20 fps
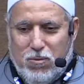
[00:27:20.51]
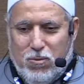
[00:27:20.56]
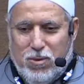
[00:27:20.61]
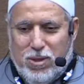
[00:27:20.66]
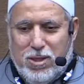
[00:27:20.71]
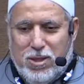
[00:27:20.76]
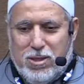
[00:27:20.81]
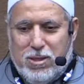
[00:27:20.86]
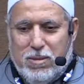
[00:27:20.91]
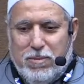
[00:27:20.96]

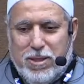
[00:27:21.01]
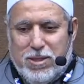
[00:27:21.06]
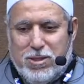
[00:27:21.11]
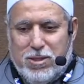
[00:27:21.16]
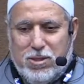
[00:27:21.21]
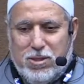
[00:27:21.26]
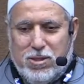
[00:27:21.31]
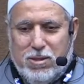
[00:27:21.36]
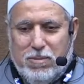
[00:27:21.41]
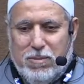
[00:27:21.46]
What is the
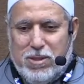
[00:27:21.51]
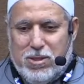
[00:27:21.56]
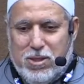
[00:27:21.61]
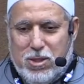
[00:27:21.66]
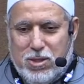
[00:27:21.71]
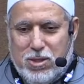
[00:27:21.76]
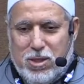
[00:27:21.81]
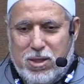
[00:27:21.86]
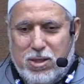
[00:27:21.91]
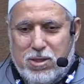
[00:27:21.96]
message? The
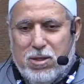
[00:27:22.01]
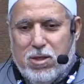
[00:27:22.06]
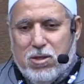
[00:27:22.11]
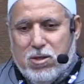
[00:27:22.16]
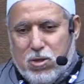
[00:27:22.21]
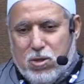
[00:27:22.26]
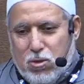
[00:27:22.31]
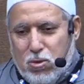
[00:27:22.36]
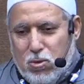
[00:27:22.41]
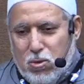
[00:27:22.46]
message is
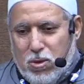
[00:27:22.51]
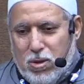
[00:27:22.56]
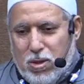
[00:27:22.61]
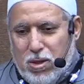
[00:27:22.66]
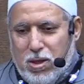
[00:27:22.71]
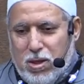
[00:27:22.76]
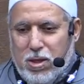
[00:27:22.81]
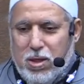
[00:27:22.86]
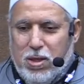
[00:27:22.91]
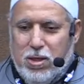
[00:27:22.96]

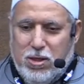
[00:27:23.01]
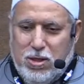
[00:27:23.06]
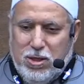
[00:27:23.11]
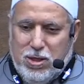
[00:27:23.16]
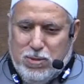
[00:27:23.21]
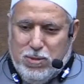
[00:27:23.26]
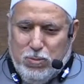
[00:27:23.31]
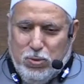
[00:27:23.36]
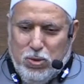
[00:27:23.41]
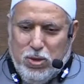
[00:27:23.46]
school
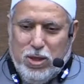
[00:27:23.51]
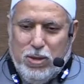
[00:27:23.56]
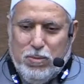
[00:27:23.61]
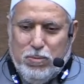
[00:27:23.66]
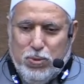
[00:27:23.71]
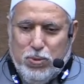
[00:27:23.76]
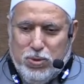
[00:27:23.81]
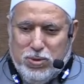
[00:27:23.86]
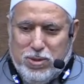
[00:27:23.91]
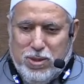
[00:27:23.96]
is more
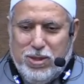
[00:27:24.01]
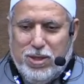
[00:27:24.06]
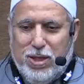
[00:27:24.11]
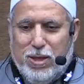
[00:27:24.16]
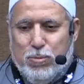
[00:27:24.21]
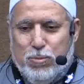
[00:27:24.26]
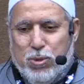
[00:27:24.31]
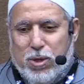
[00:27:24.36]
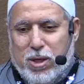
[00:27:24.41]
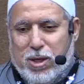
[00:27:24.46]
important
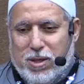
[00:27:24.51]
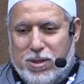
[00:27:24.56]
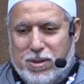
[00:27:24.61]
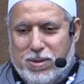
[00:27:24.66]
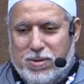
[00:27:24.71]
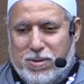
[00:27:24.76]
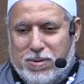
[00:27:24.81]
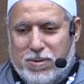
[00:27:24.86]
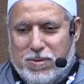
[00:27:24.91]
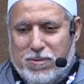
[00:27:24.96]
than
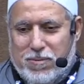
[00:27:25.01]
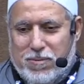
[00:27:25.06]
prayer.